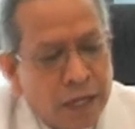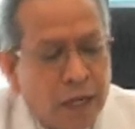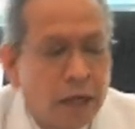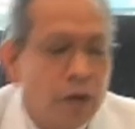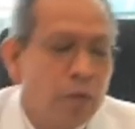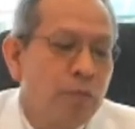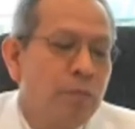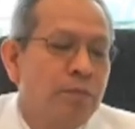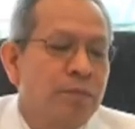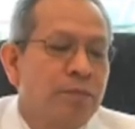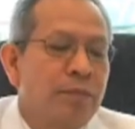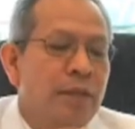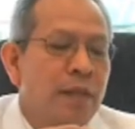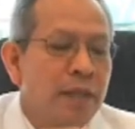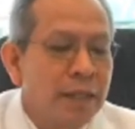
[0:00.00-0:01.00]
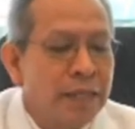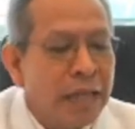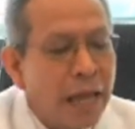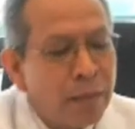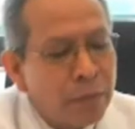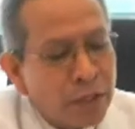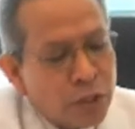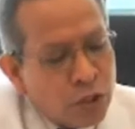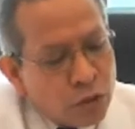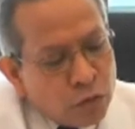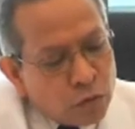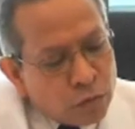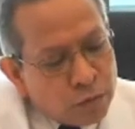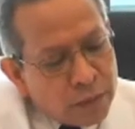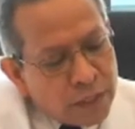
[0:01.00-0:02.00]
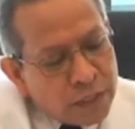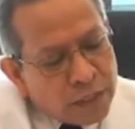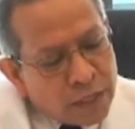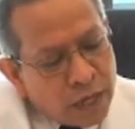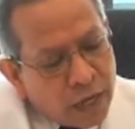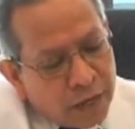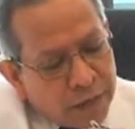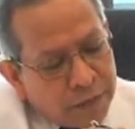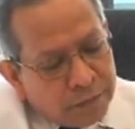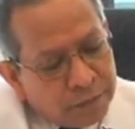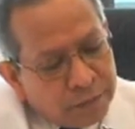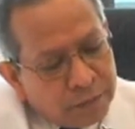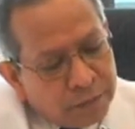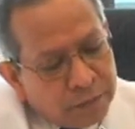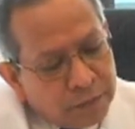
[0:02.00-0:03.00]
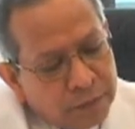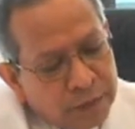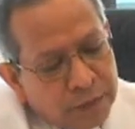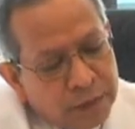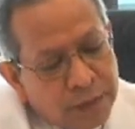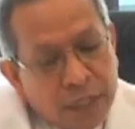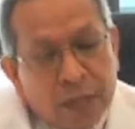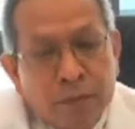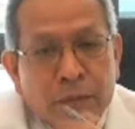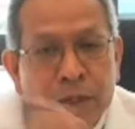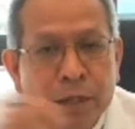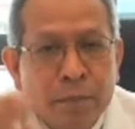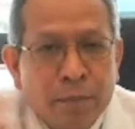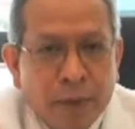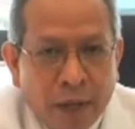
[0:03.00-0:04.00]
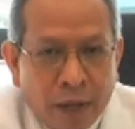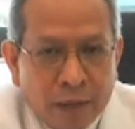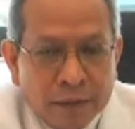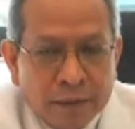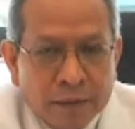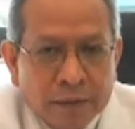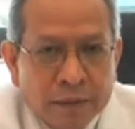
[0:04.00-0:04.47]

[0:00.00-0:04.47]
Now, damage to menisci can be repaired